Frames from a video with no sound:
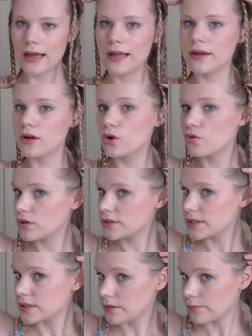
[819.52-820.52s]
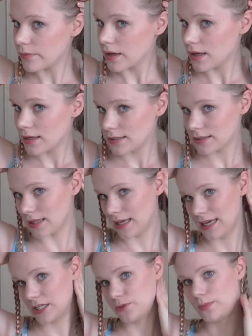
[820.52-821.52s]
and cross them so
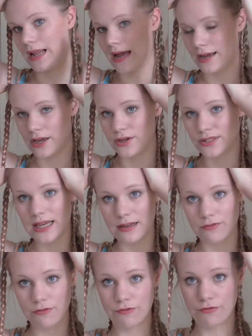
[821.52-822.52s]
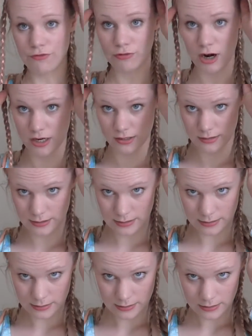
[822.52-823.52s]
that each plait goes in
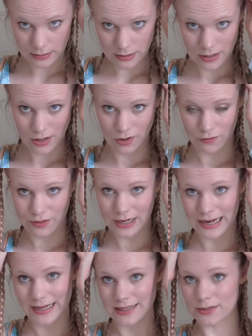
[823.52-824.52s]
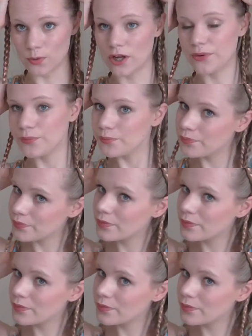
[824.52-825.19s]
front of the lace one.